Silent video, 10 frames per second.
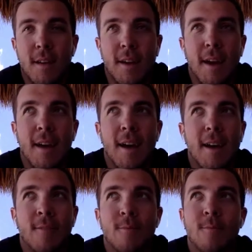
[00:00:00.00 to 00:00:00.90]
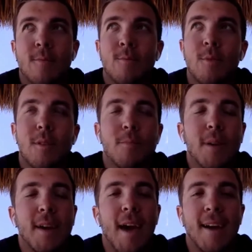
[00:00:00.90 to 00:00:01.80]
like, I was a
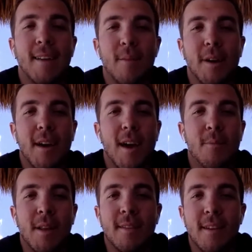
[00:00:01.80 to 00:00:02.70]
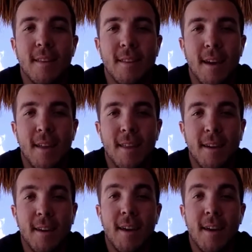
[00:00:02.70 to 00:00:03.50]
big academic guy, but at the end of the day, like,